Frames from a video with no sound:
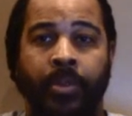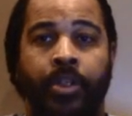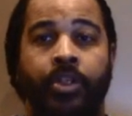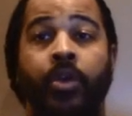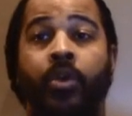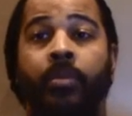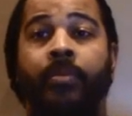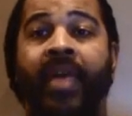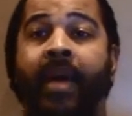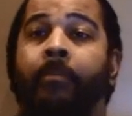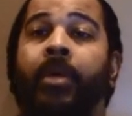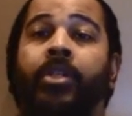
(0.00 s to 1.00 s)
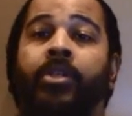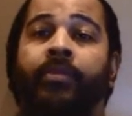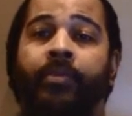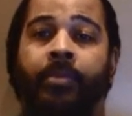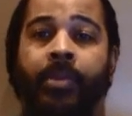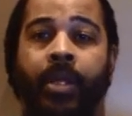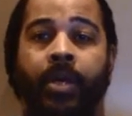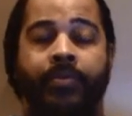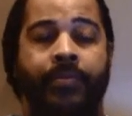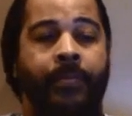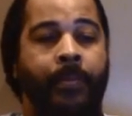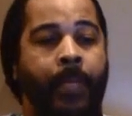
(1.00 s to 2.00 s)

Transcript: He showed him that much of himself.